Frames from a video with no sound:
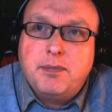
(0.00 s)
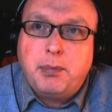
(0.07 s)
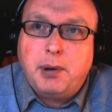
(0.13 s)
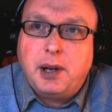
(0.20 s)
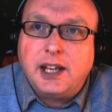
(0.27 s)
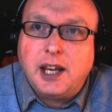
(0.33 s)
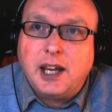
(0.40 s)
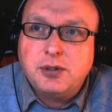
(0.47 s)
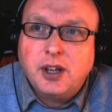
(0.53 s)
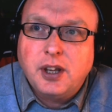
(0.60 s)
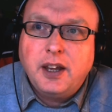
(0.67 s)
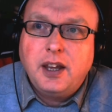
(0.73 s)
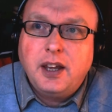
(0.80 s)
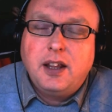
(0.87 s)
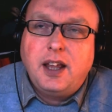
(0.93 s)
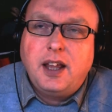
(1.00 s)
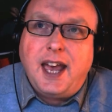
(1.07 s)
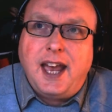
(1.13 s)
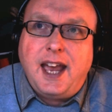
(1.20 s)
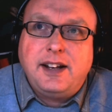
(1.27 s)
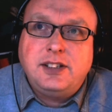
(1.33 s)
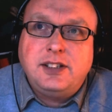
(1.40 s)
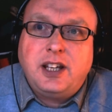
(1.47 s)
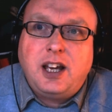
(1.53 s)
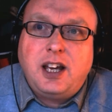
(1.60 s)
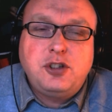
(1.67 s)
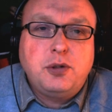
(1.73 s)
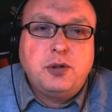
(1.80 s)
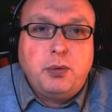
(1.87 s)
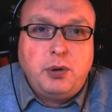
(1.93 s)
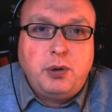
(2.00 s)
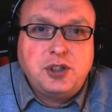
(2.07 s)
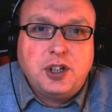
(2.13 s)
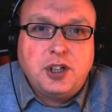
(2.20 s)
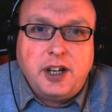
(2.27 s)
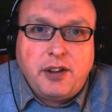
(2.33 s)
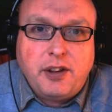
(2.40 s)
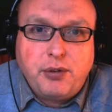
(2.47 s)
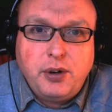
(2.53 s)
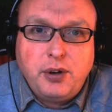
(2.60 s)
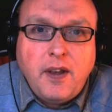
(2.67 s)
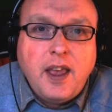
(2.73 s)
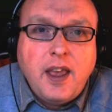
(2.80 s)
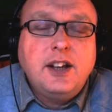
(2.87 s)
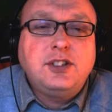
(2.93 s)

playing games, and I shall be watching the night through.